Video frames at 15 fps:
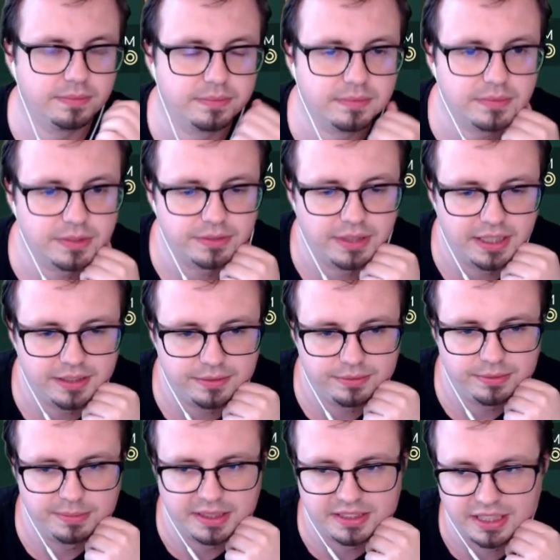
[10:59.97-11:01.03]
Alright,
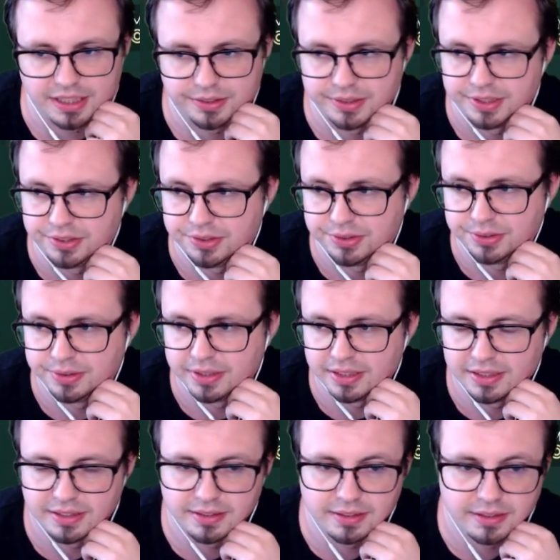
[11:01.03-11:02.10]
might cycle
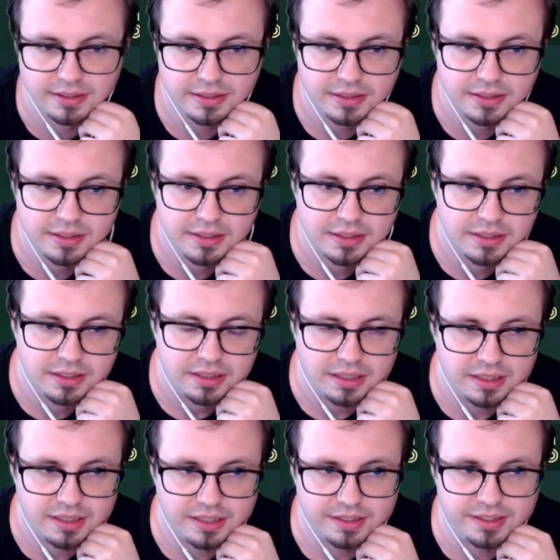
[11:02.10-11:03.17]
into Unhealthy